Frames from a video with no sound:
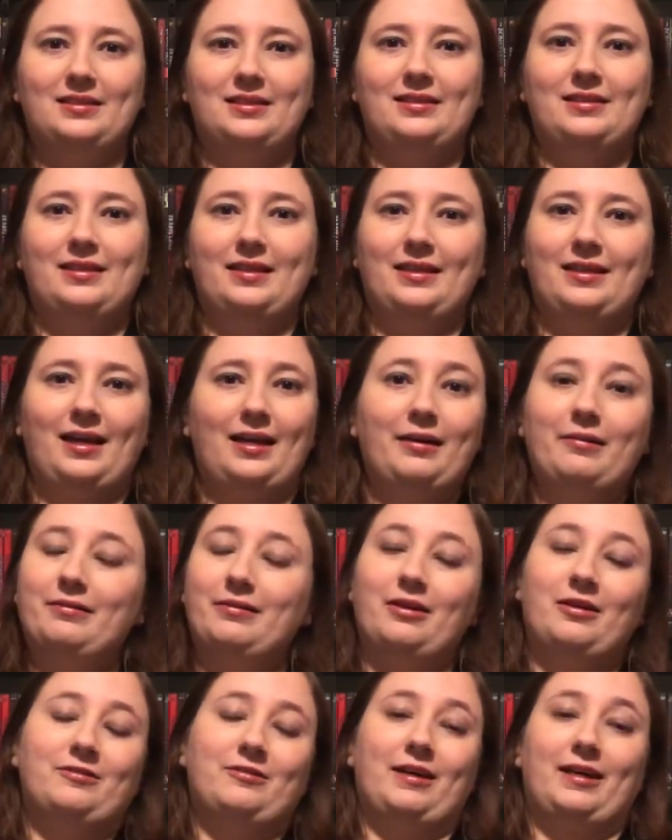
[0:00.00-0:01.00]
and then I don't
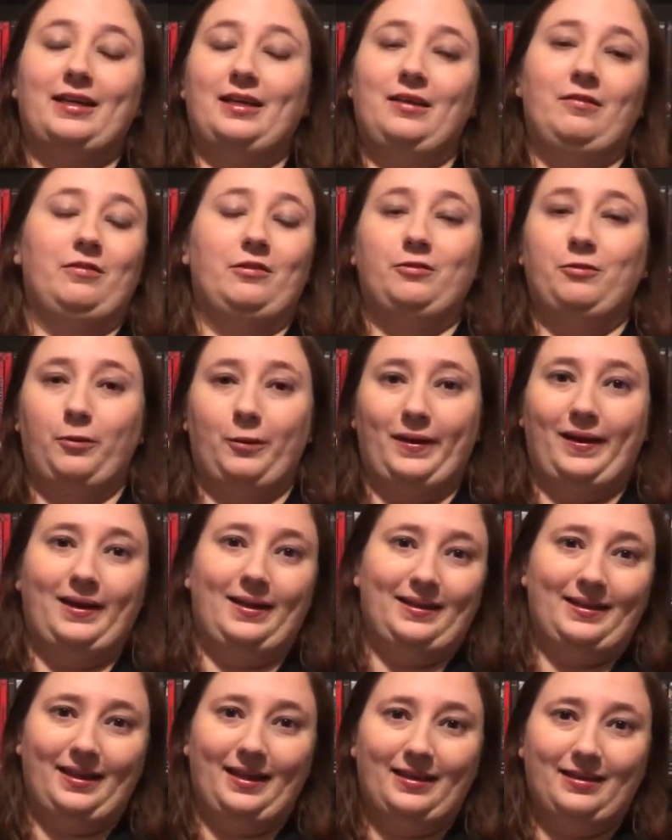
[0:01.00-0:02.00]
know if I can even afford
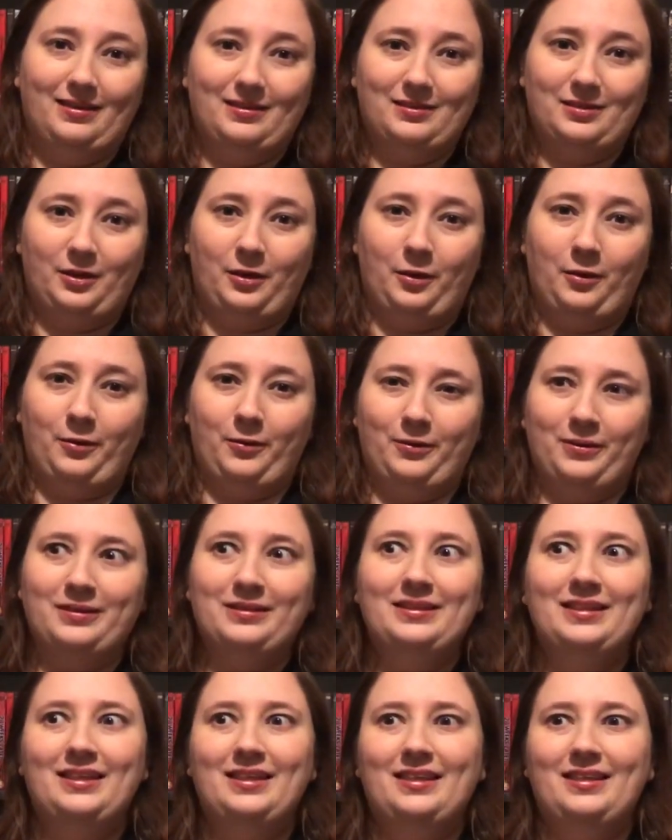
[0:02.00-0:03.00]
anything. So
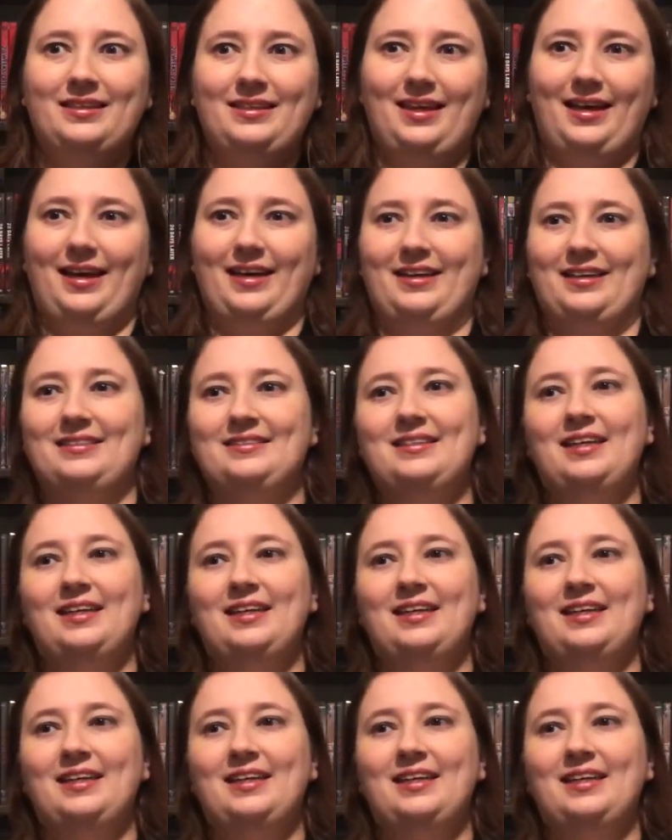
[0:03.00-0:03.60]
yeah.